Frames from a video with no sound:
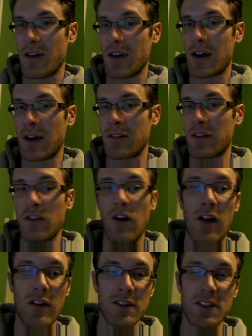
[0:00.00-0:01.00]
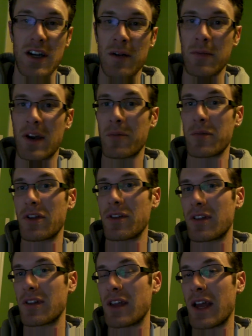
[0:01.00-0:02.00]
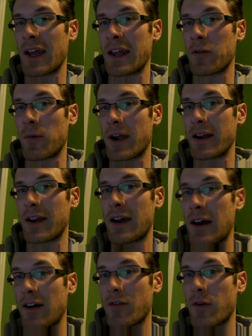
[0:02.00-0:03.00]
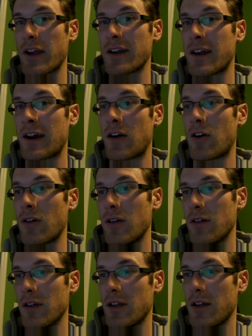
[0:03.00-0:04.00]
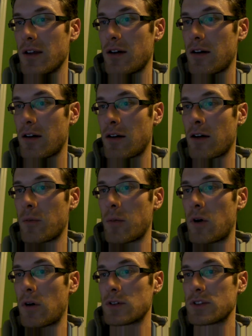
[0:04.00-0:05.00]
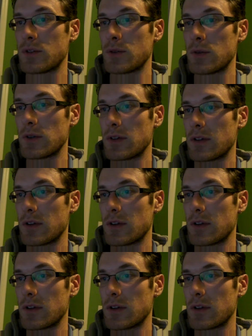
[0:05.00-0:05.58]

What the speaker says: the knowledge I'm gaining right now, all to